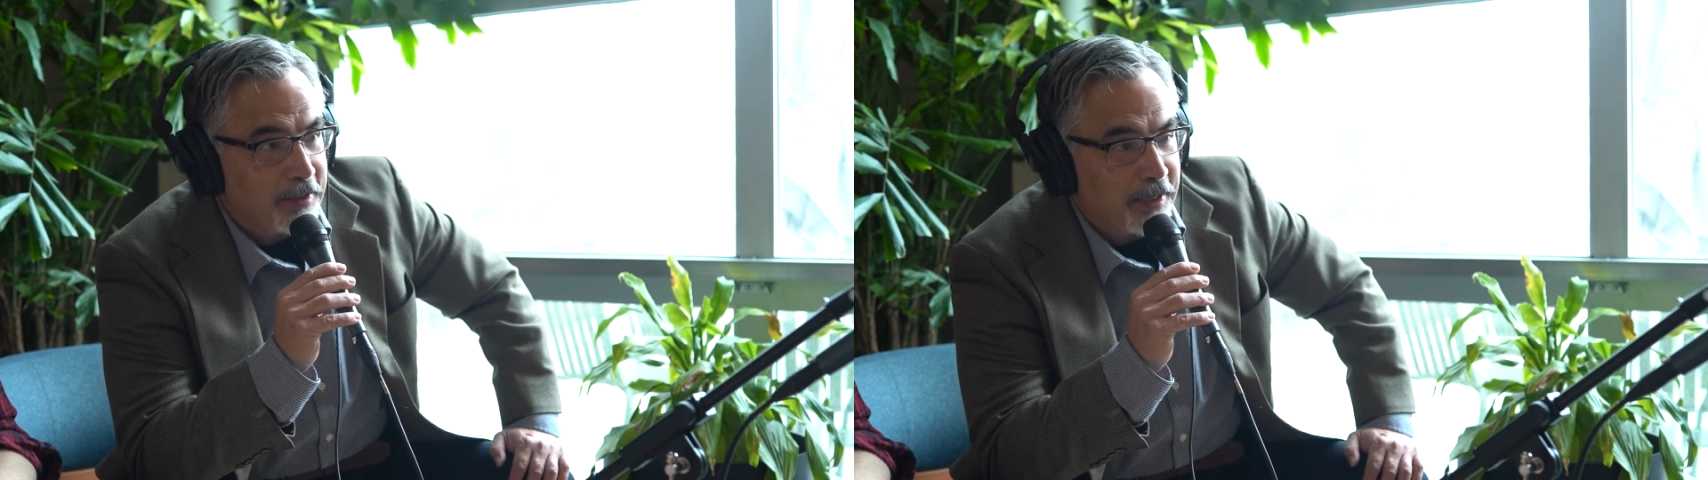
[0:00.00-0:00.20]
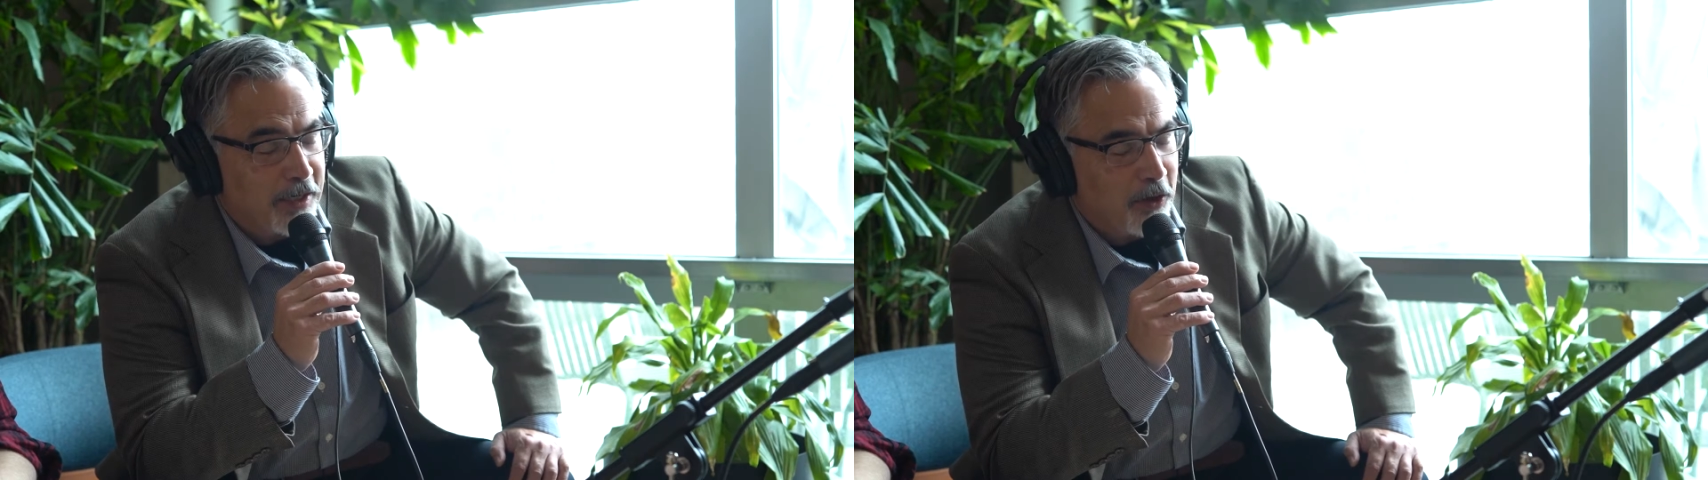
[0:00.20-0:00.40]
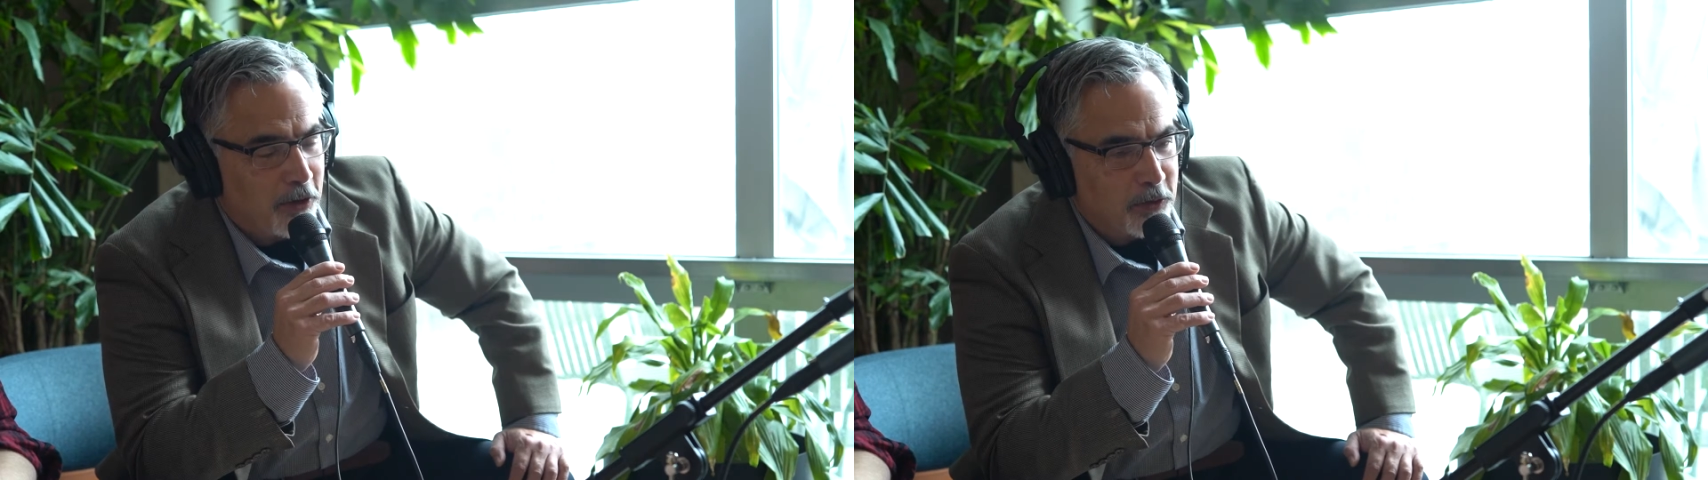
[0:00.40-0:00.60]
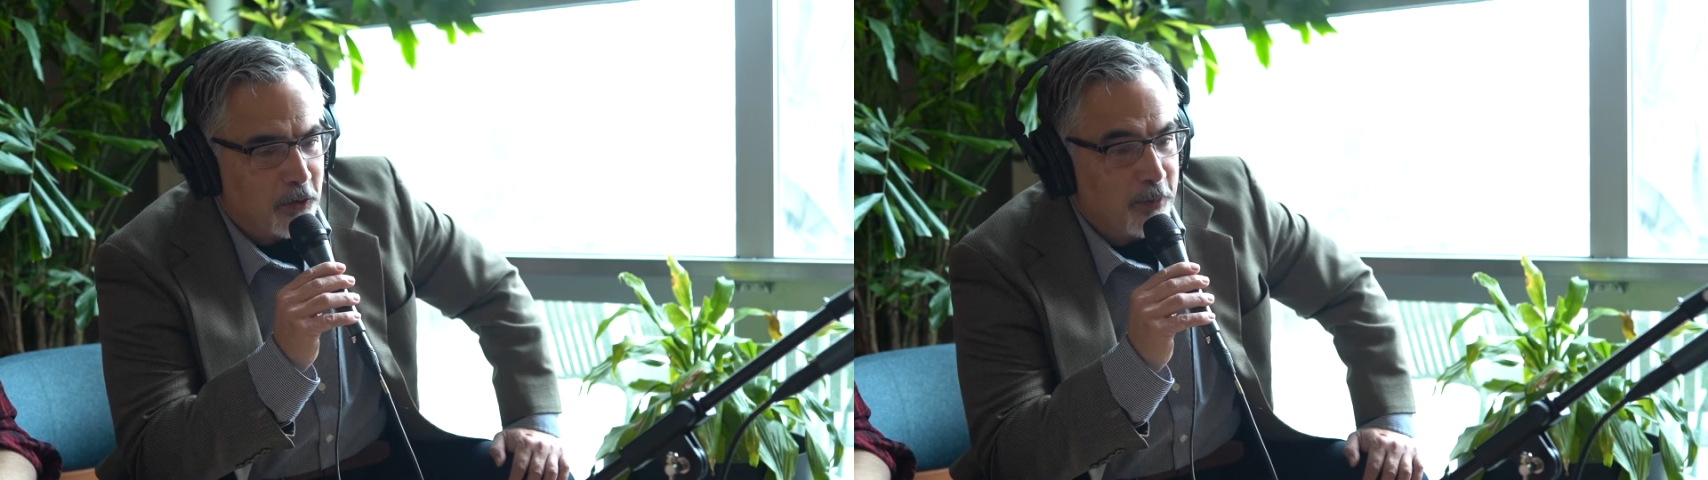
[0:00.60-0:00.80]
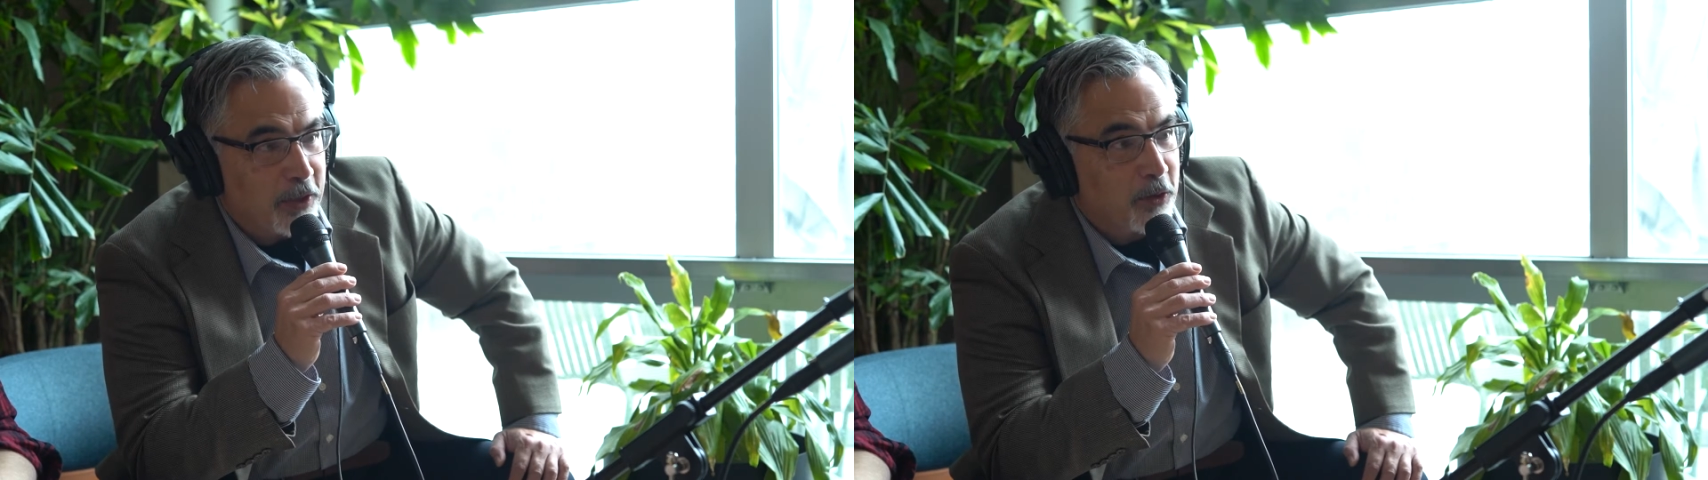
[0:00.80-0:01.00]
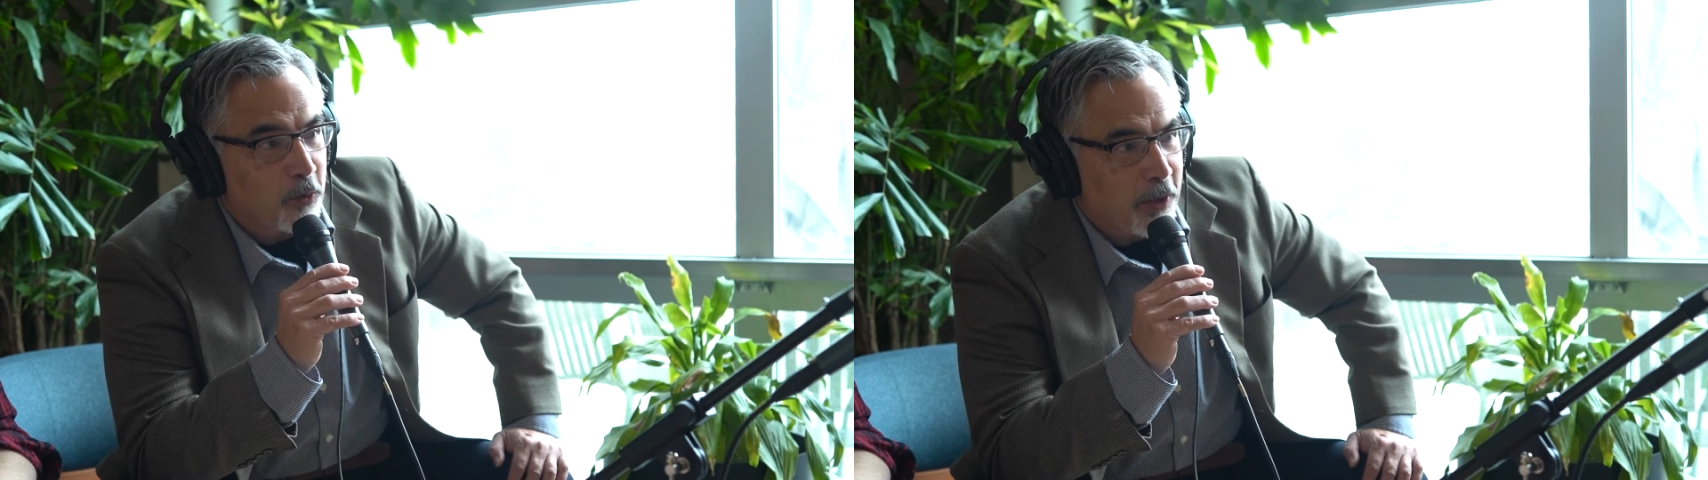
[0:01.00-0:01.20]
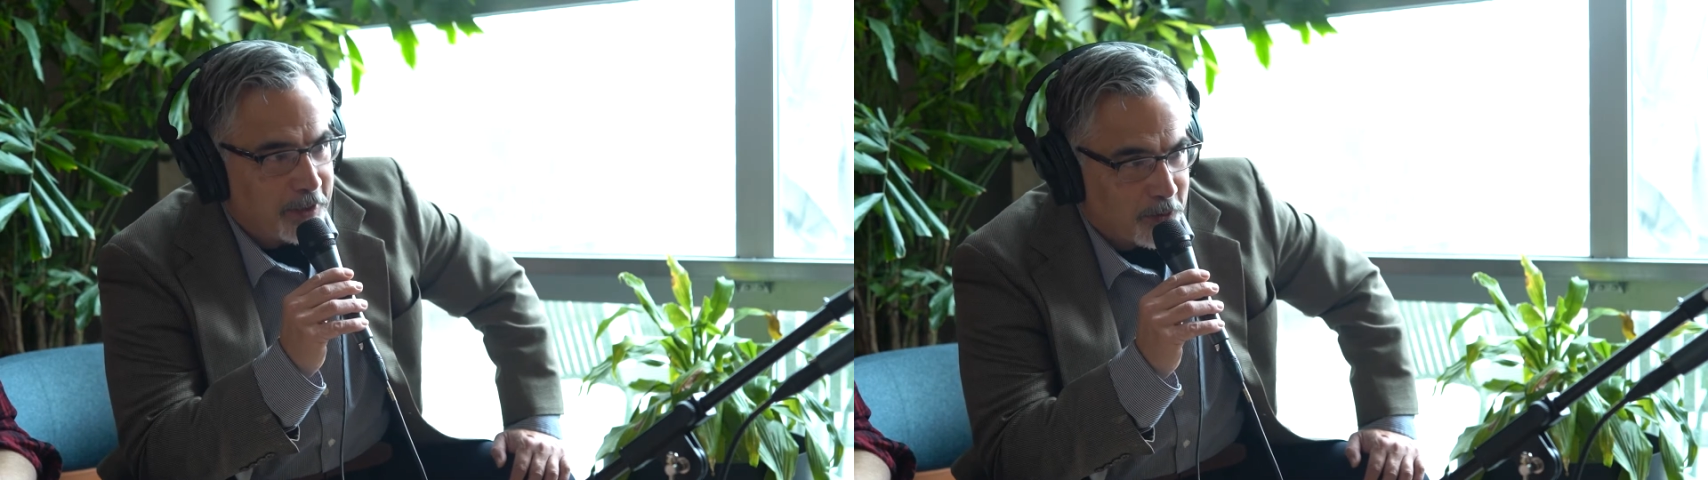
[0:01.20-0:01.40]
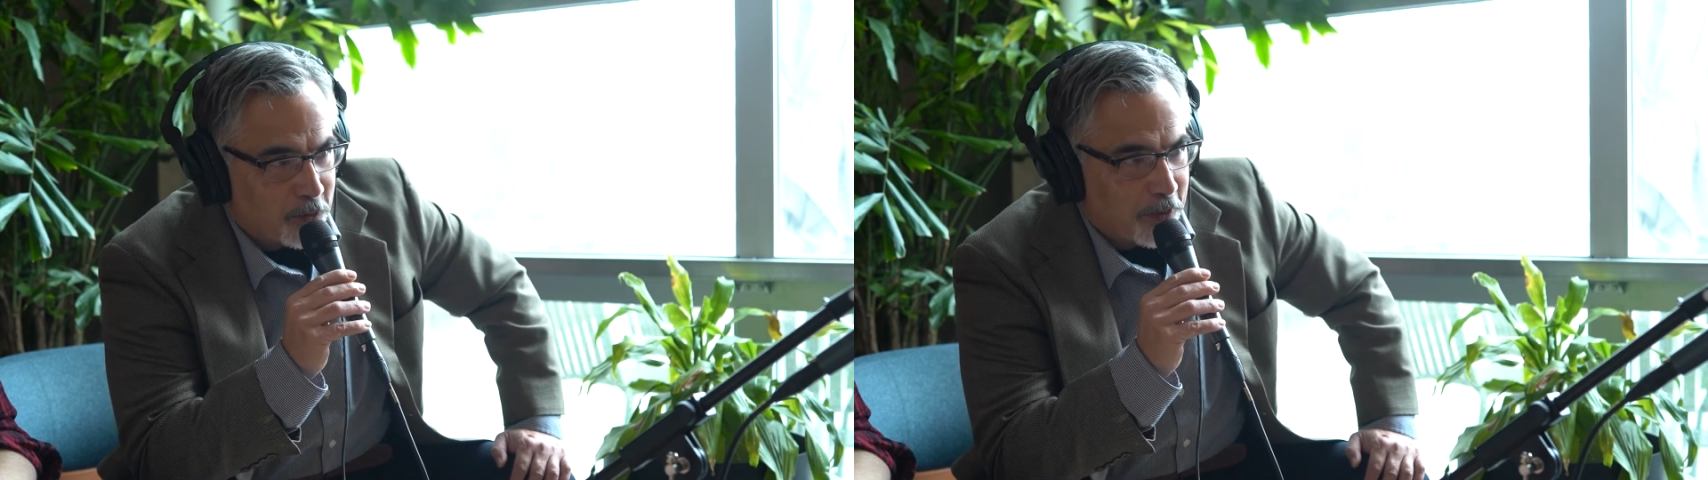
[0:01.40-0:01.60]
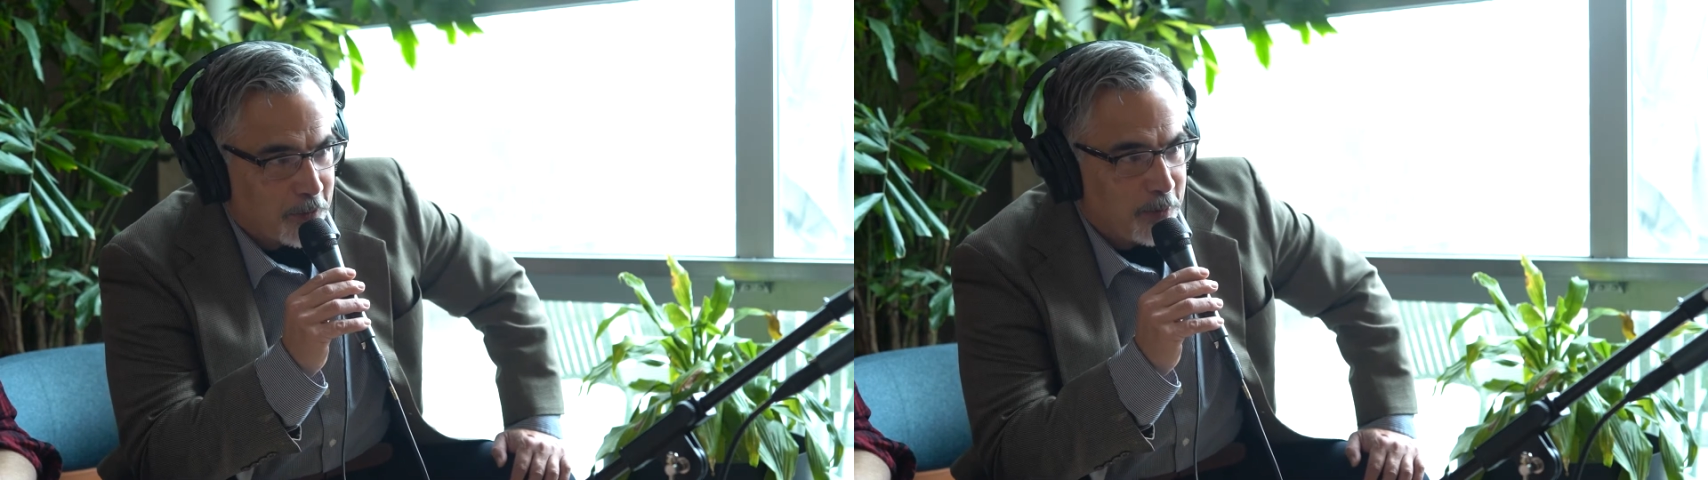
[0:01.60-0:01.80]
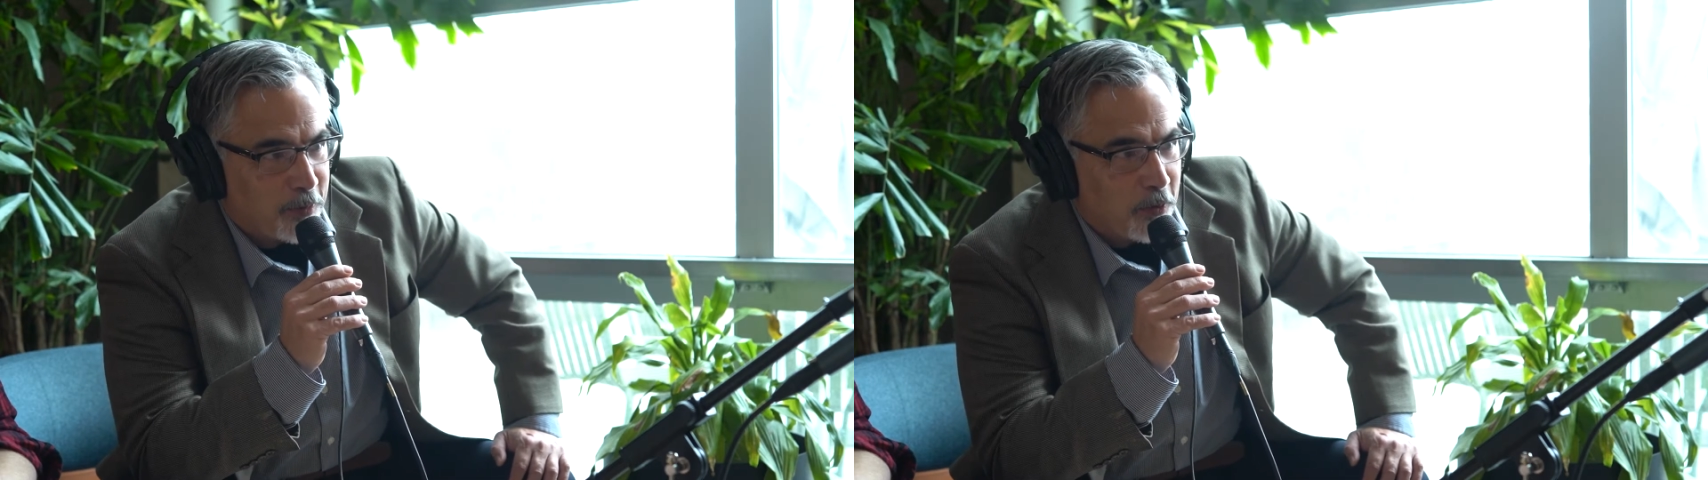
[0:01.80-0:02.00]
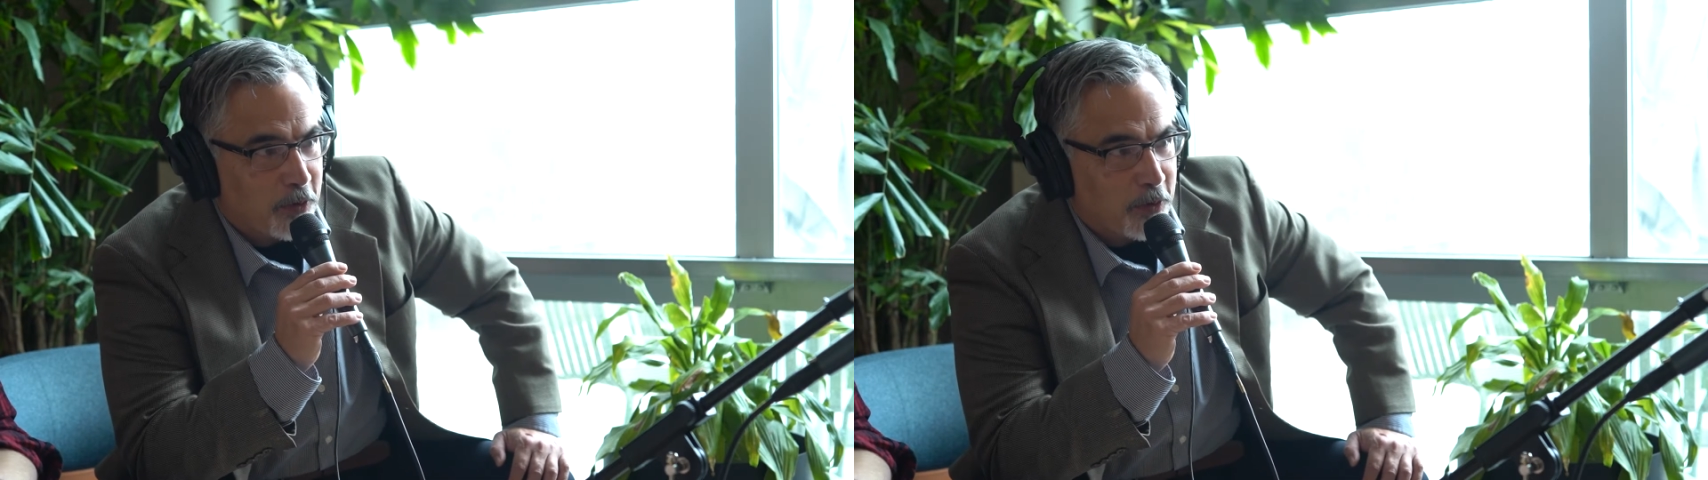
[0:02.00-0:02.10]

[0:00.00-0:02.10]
not a long story, but a great story would be more